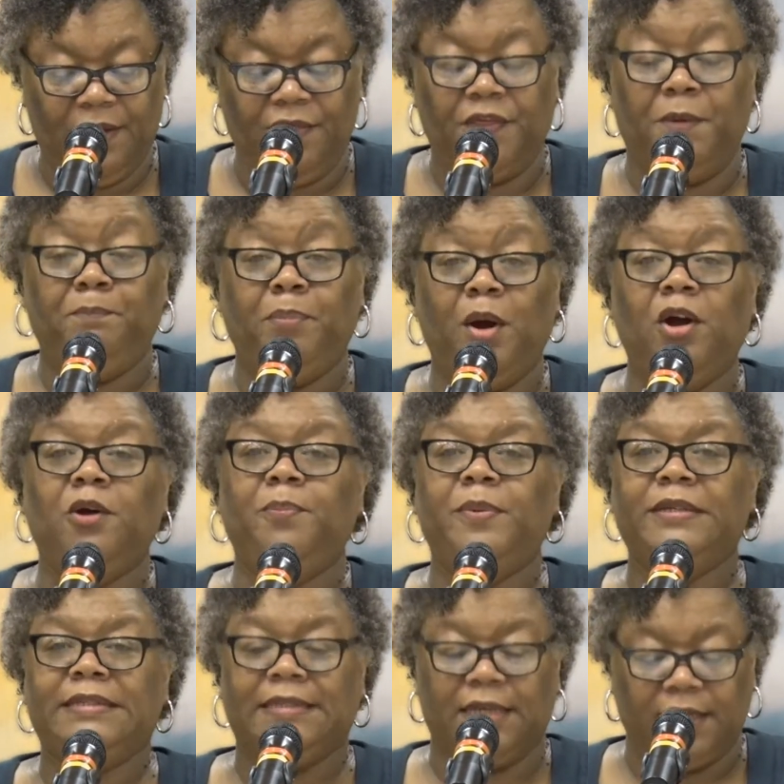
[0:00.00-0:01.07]
The
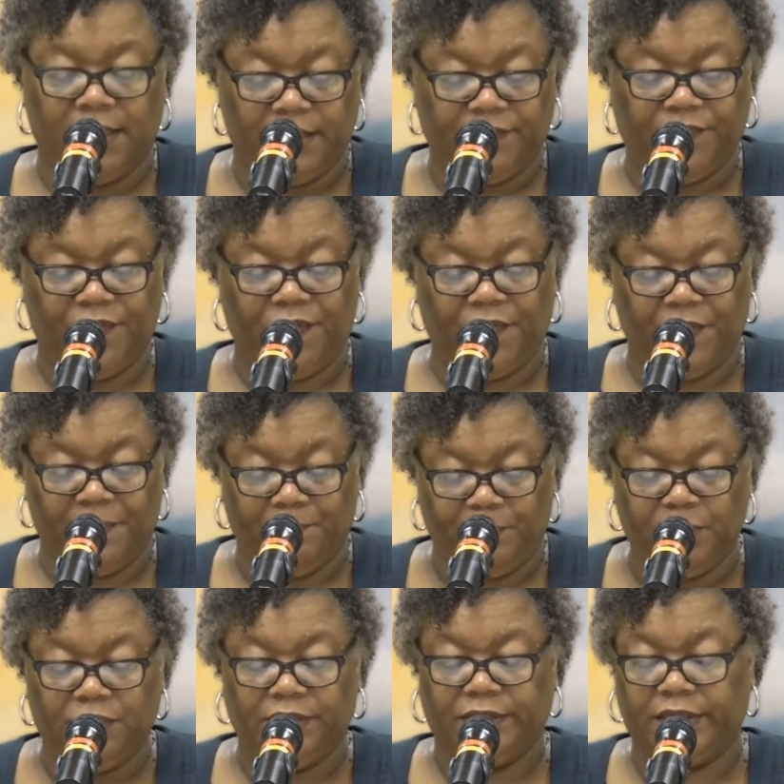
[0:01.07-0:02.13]
purpose of the
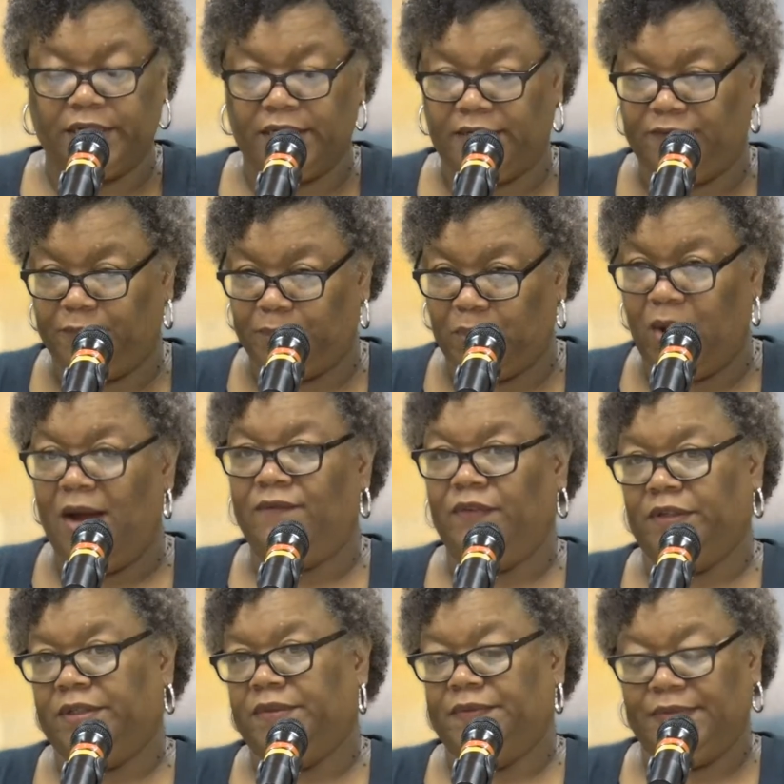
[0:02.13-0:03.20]
book of
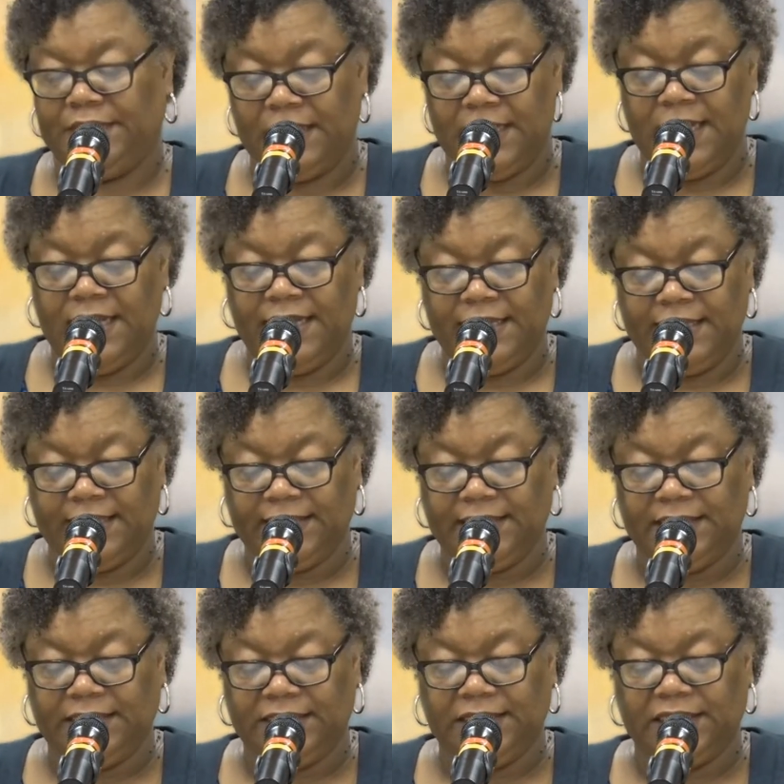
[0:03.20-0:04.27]
Proverbs
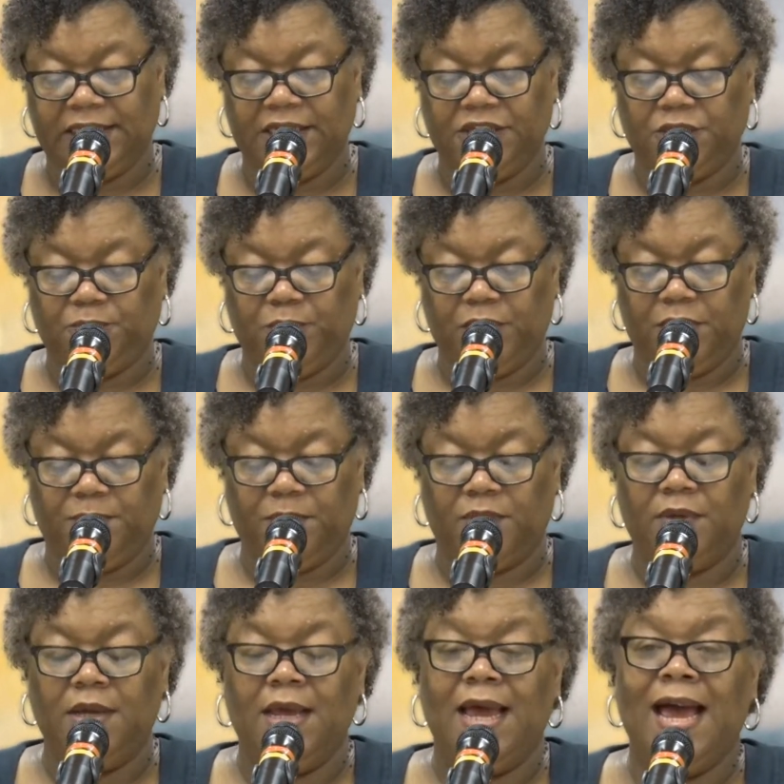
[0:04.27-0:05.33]
is to teach
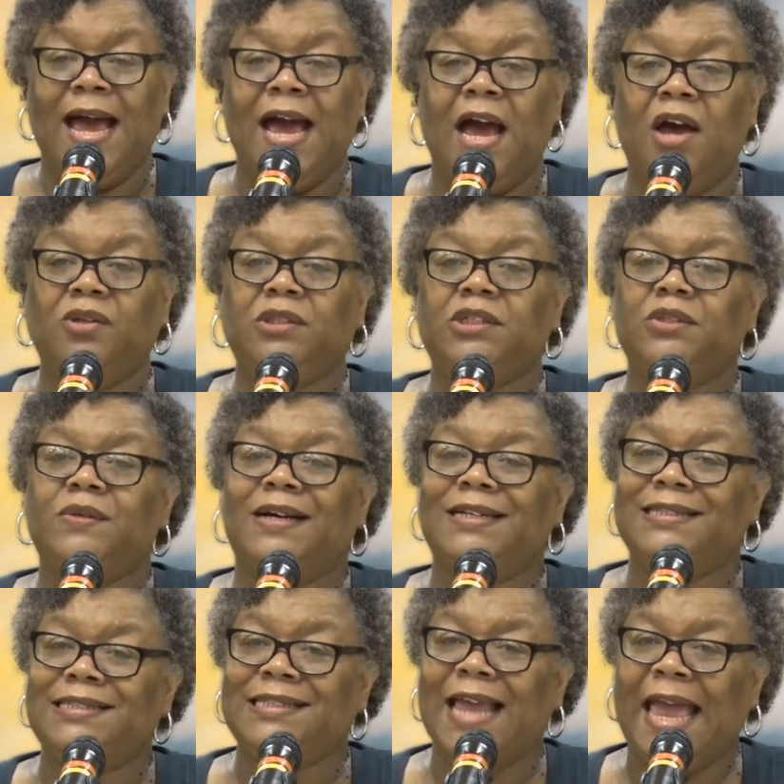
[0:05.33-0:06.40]
people how
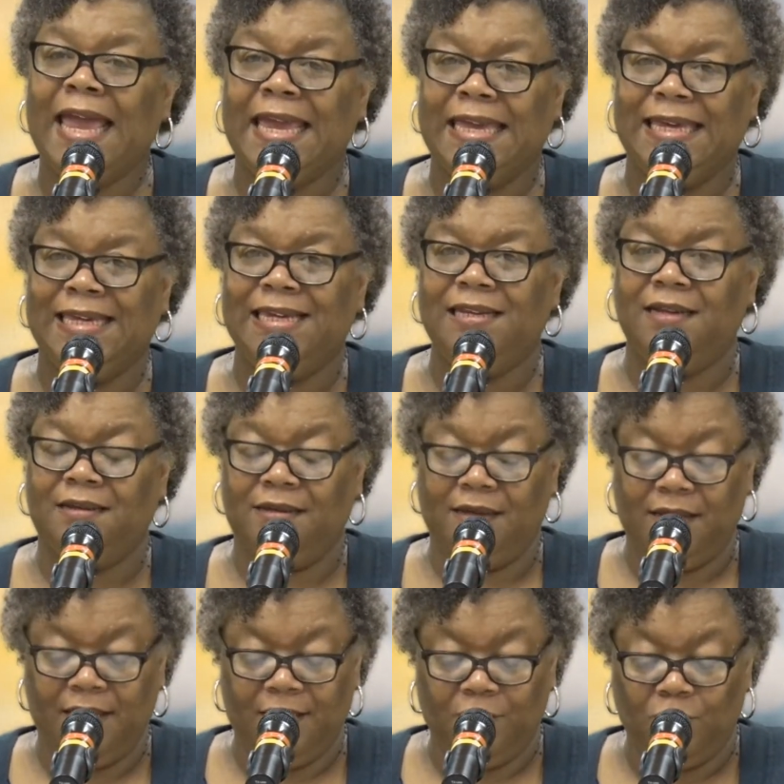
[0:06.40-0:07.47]
to
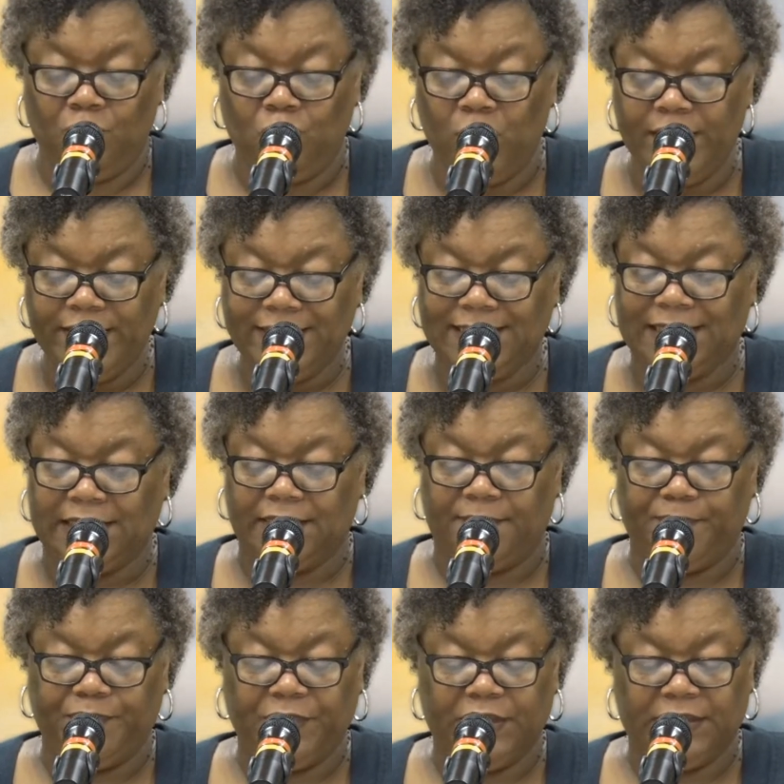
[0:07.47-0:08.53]
attain
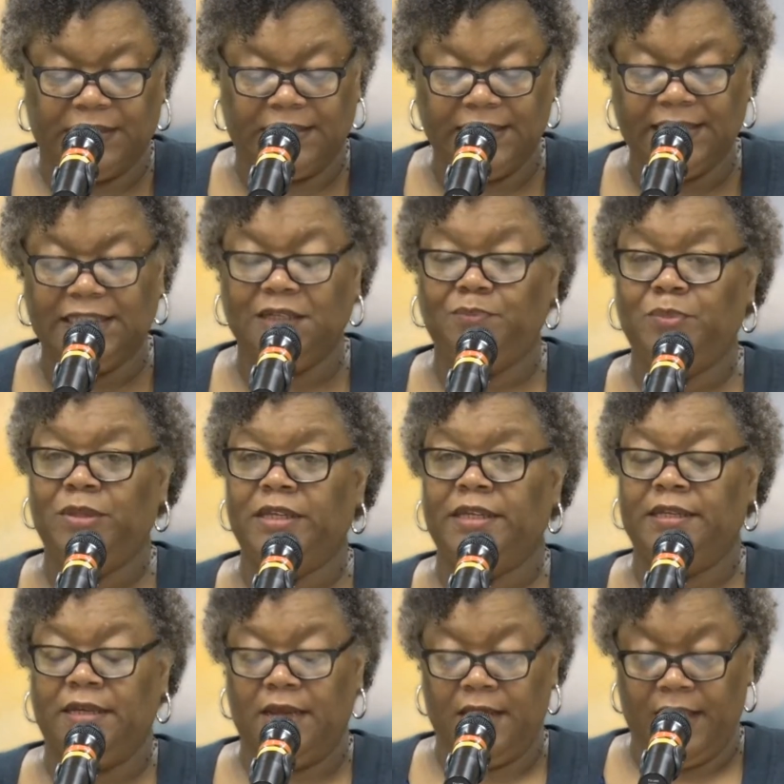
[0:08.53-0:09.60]
wisdom,
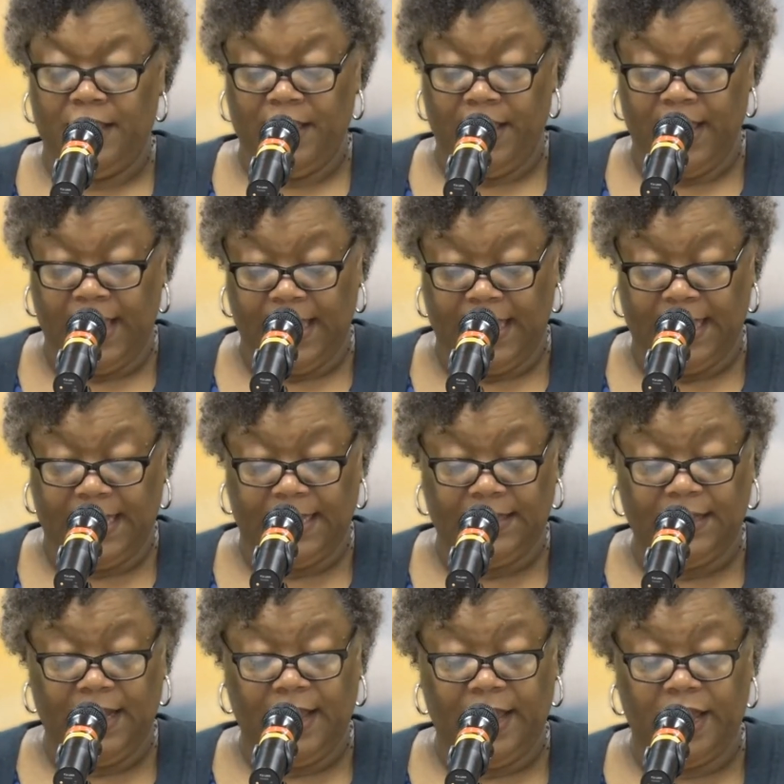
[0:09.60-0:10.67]
discipline,
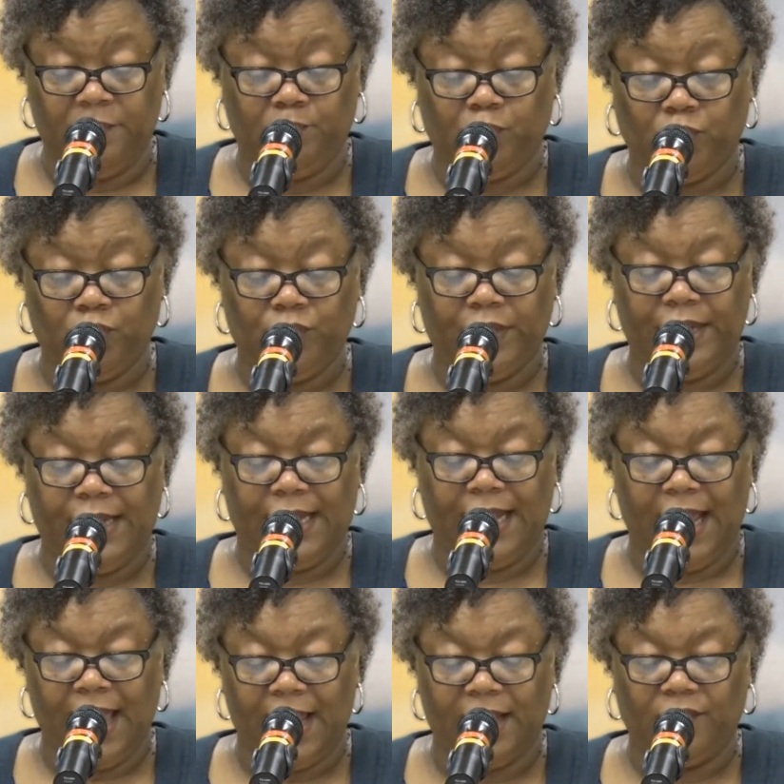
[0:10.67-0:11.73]
and a prudent
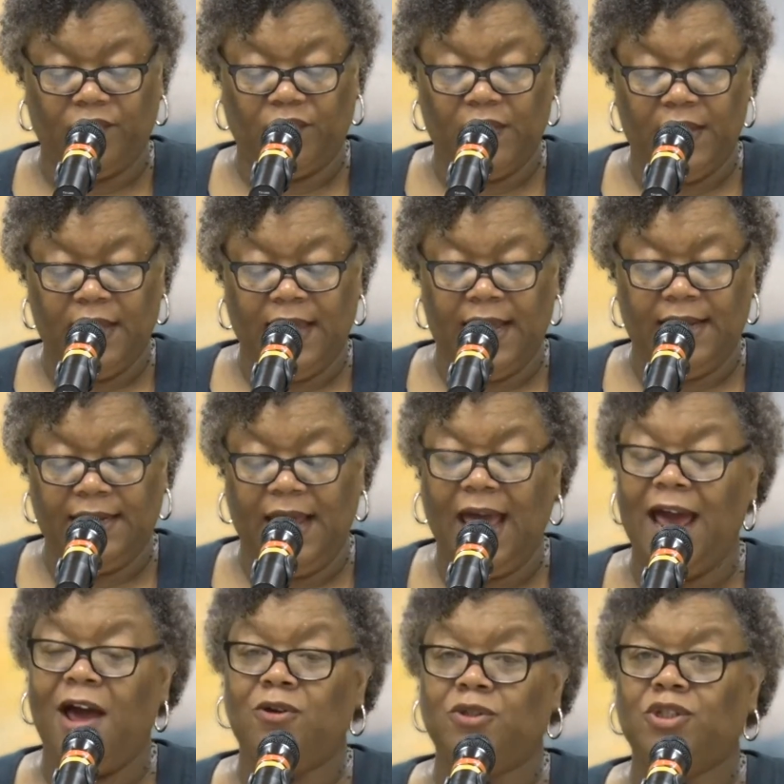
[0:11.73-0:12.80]
life, and
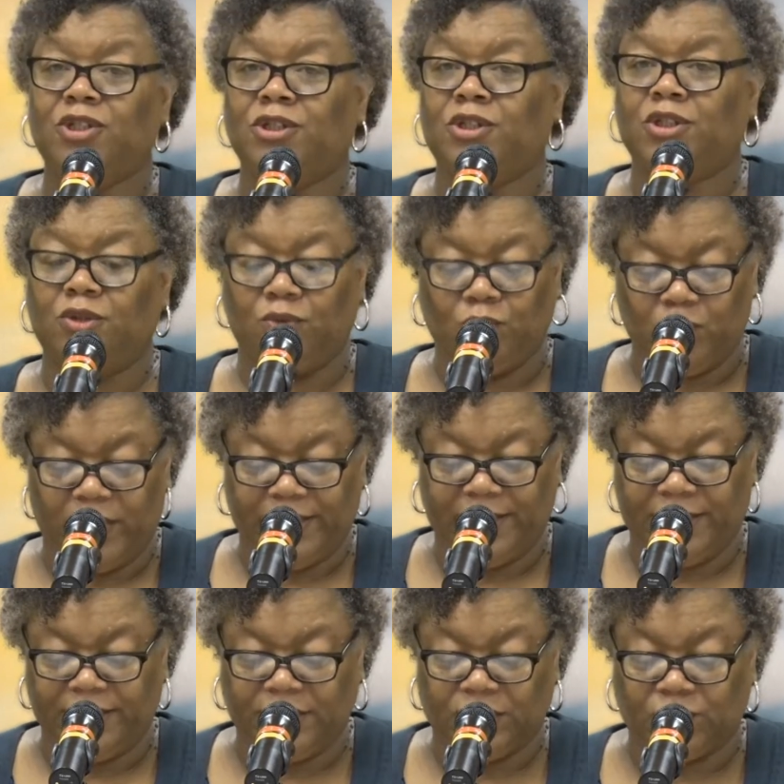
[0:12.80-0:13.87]
how to do
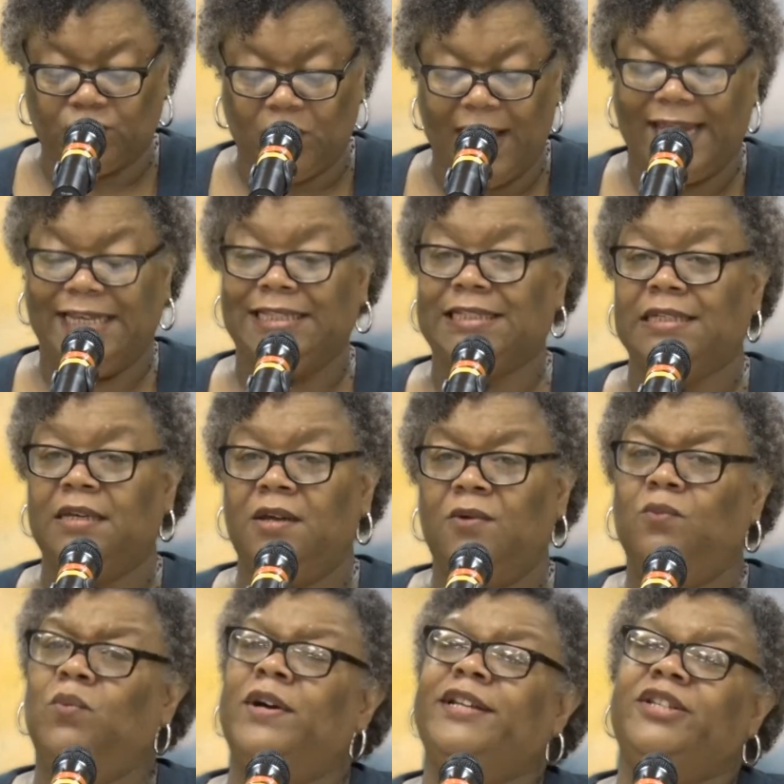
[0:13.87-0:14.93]
what is right,
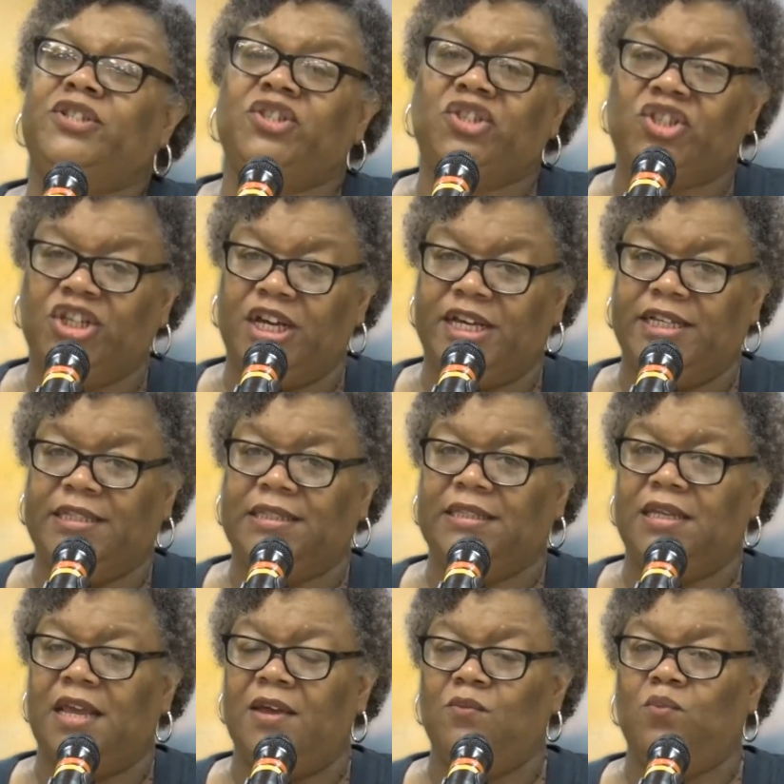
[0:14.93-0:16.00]
what is
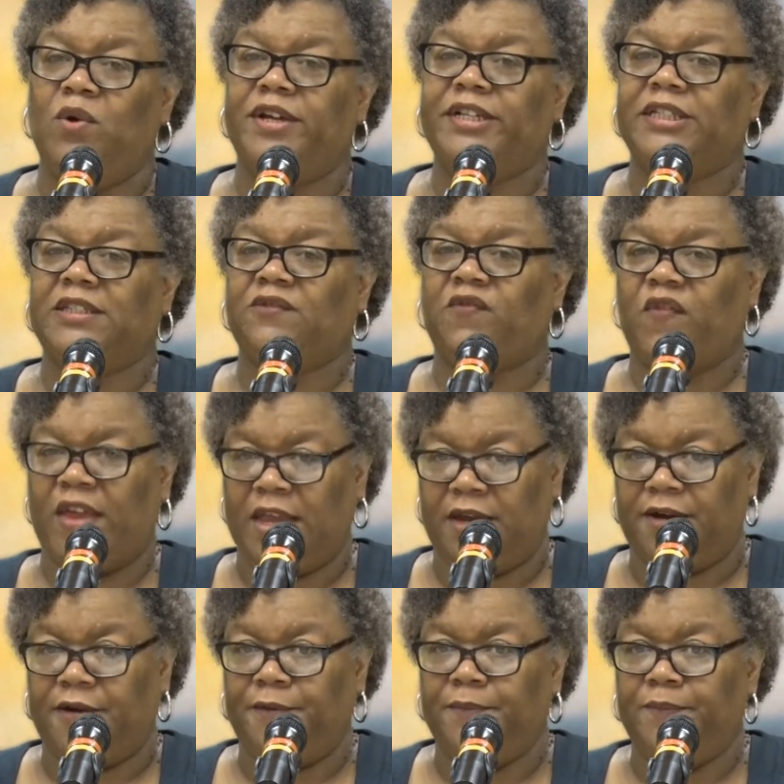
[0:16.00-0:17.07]
just, and what is
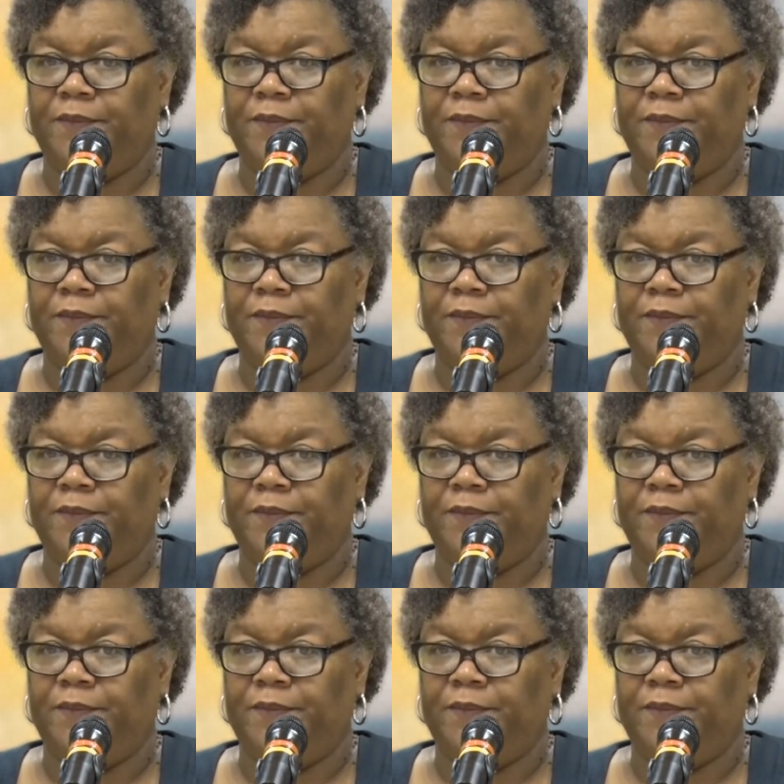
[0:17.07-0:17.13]
fair.